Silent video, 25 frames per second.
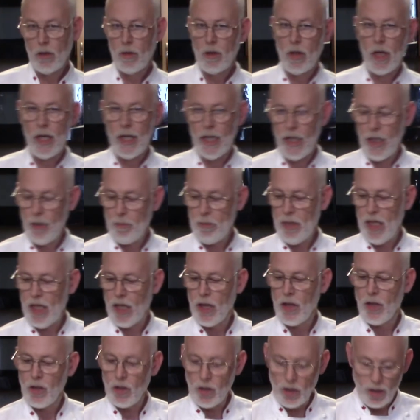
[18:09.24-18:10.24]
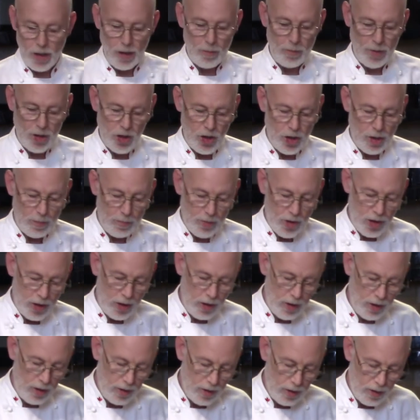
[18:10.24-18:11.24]
a heaping 1/3 cup of chips
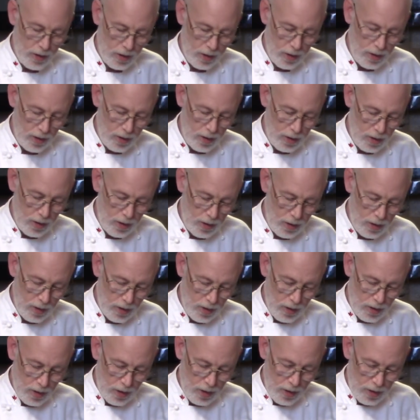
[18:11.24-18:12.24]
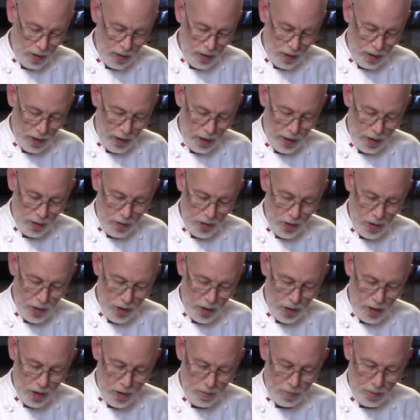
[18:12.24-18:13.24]
here. And I'm just
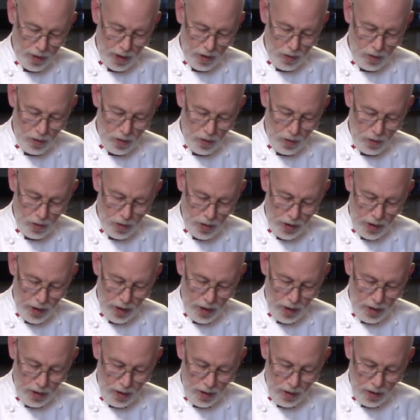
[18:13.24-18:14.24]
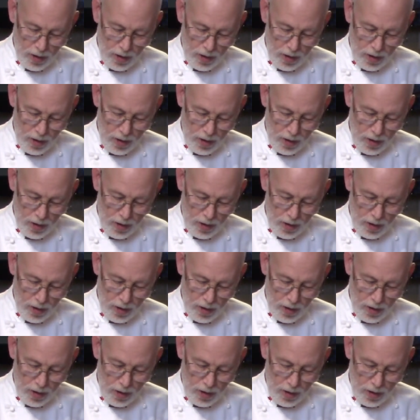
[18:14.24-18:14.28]
going to sprinkle those in.